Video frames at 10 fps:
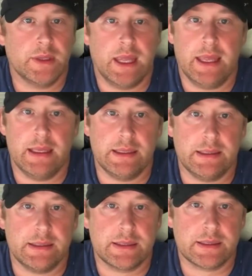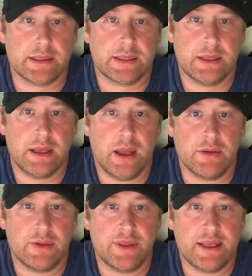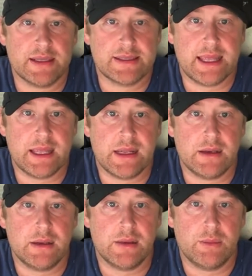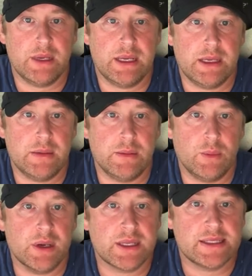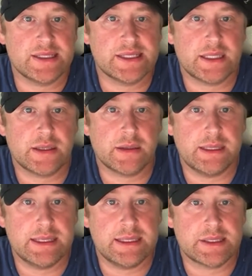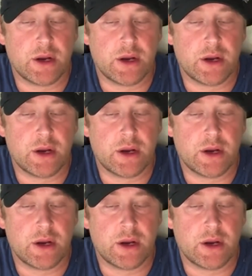And other things that we want to consider is,